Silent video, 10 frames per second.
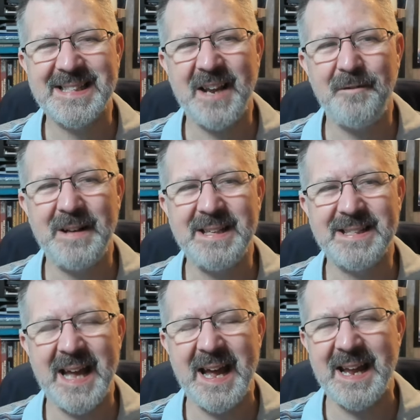safely
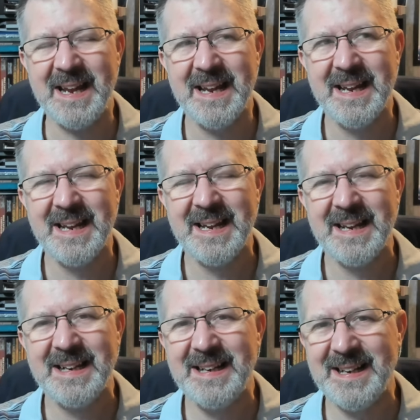say,
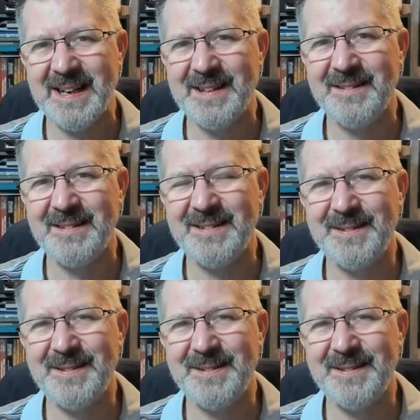you know,